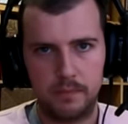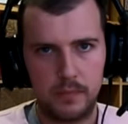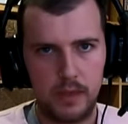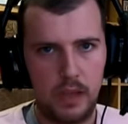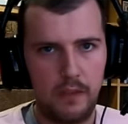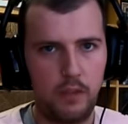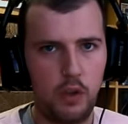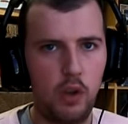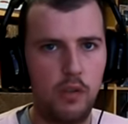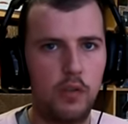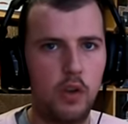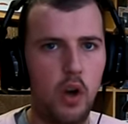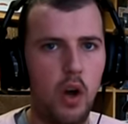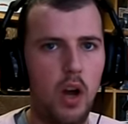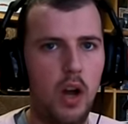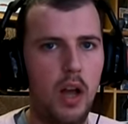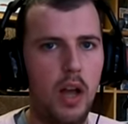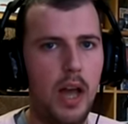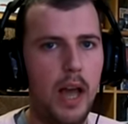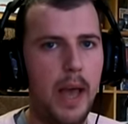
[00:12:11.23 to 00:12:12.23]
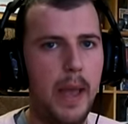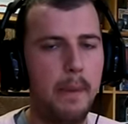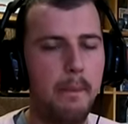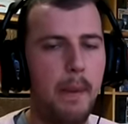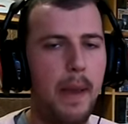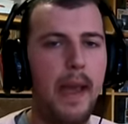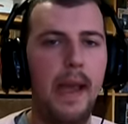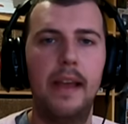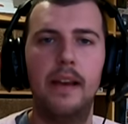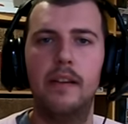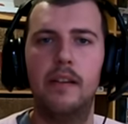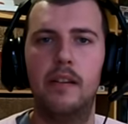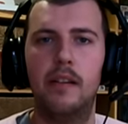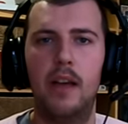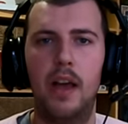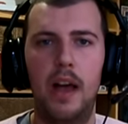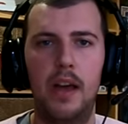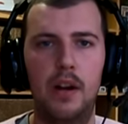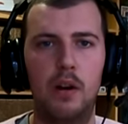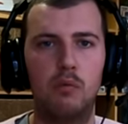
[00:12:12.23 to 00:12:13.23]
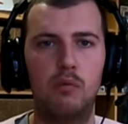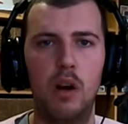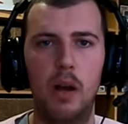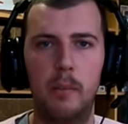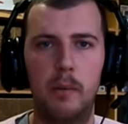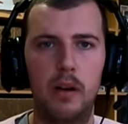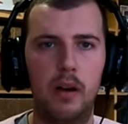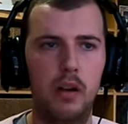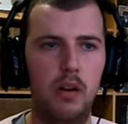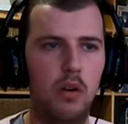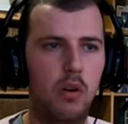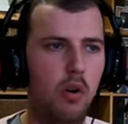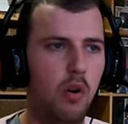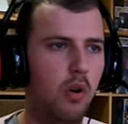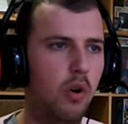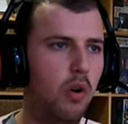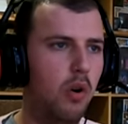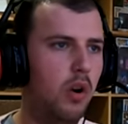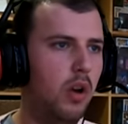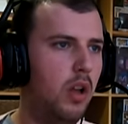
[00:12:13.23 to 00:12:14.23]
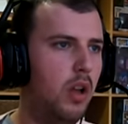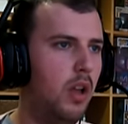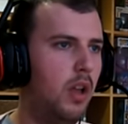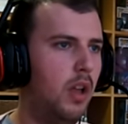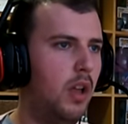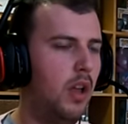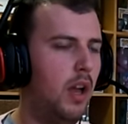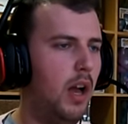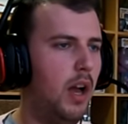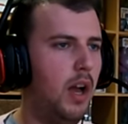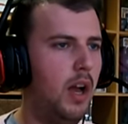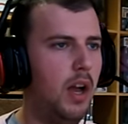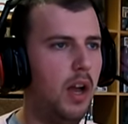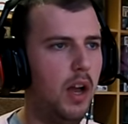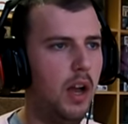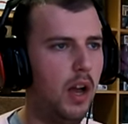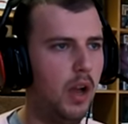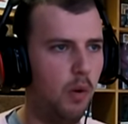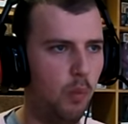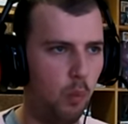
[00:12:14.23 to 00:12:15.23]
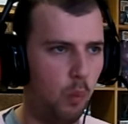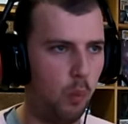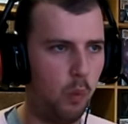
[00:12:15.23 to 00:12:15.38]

If you've got a pen and a rubber, or Uh, a,